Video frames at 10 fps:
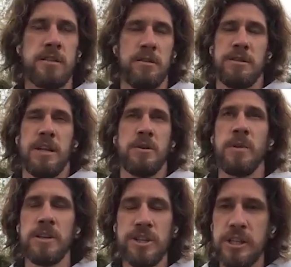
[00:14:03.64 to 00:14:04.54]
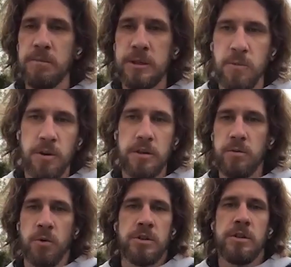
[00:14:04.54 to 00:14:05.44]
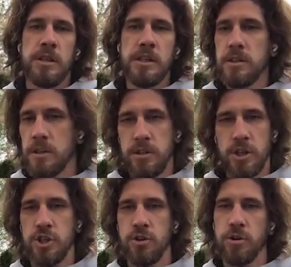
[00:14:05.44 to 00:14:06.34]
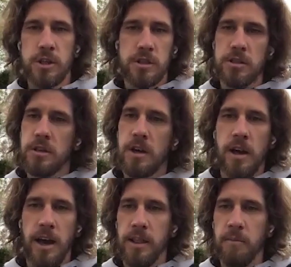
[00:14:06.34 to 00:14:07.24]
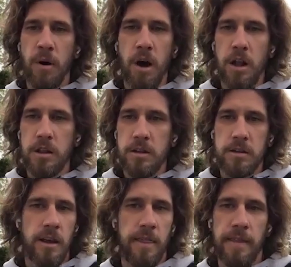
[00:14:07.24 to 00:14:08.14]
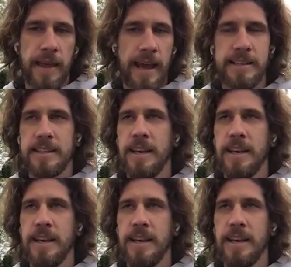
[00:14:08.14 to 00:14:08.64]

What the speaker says: looks like very cheap sport. What you need, just shorts and the ball and the net.